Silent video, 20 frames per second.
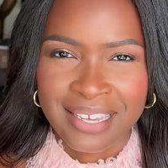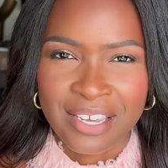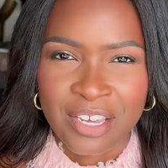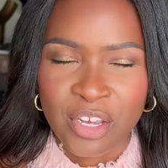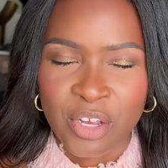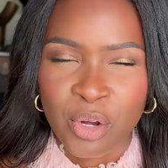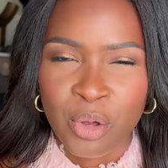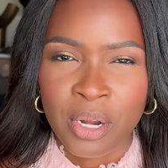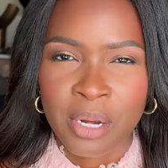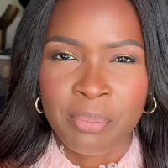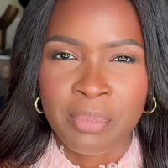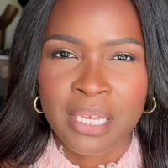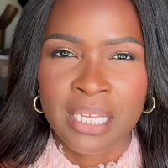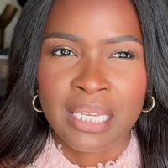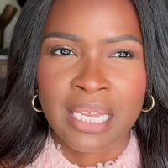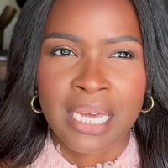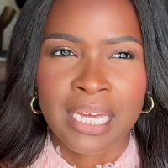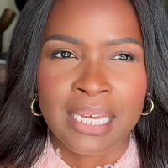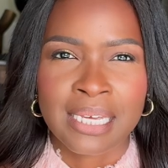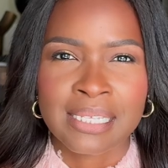You know what I
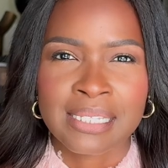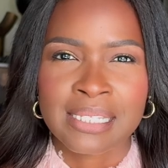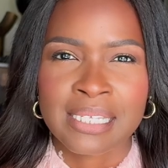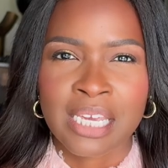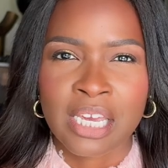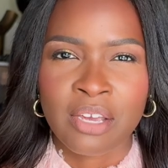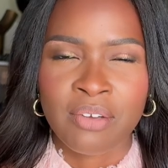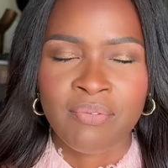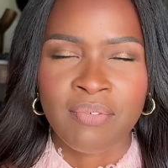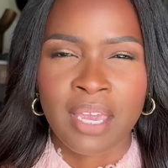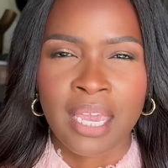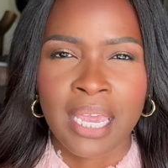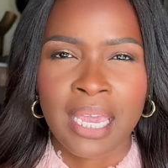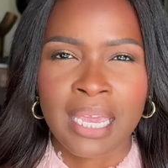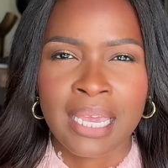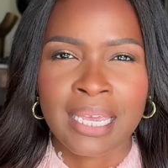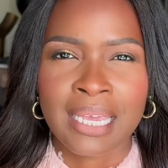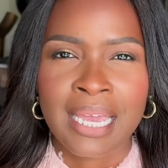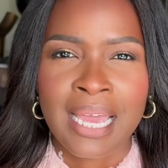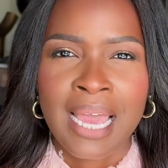mean? Like it's
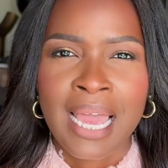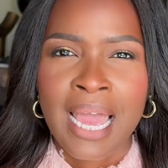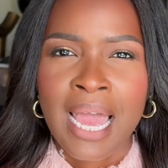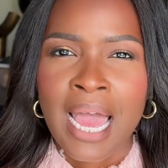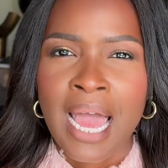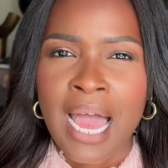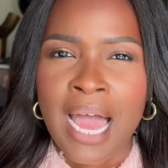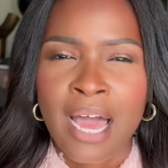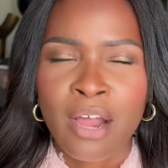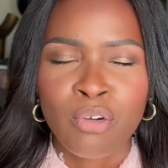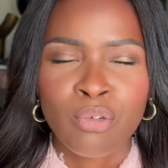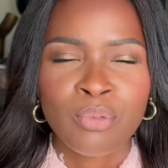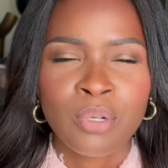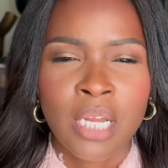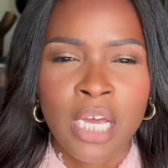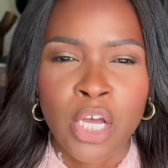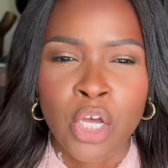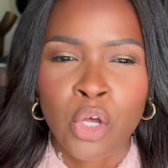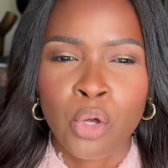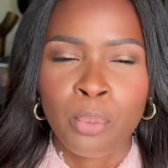giving, I don't
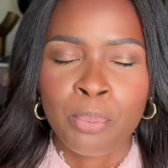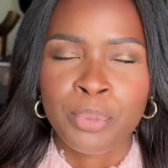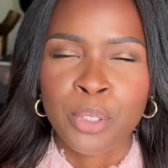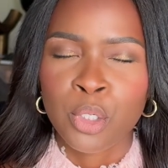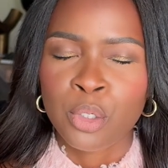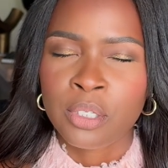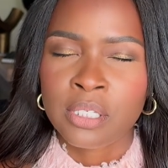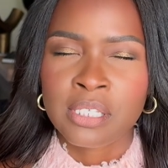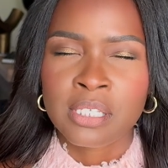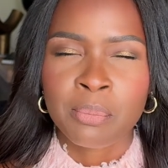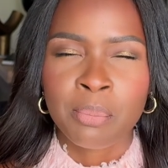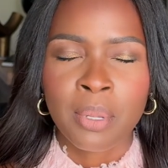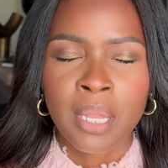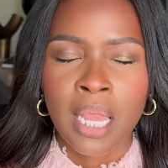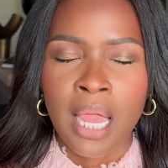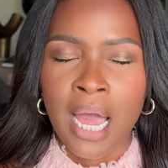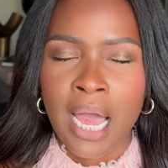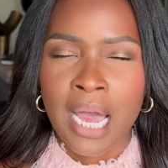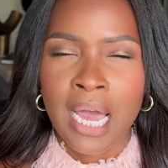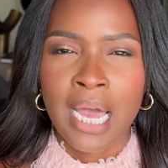know, beauty
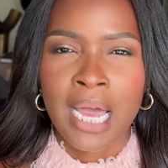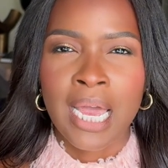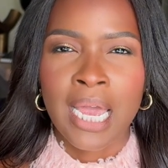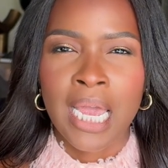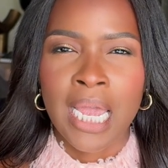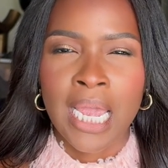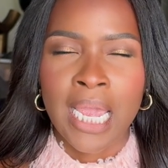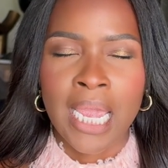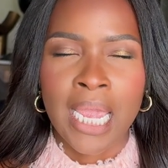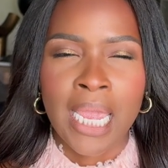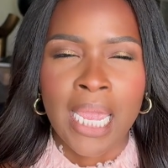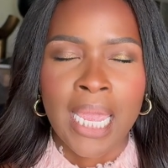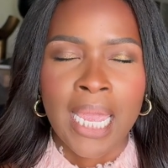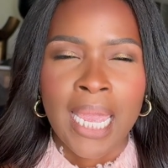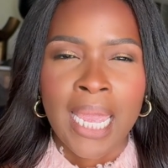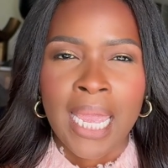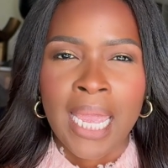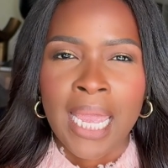supply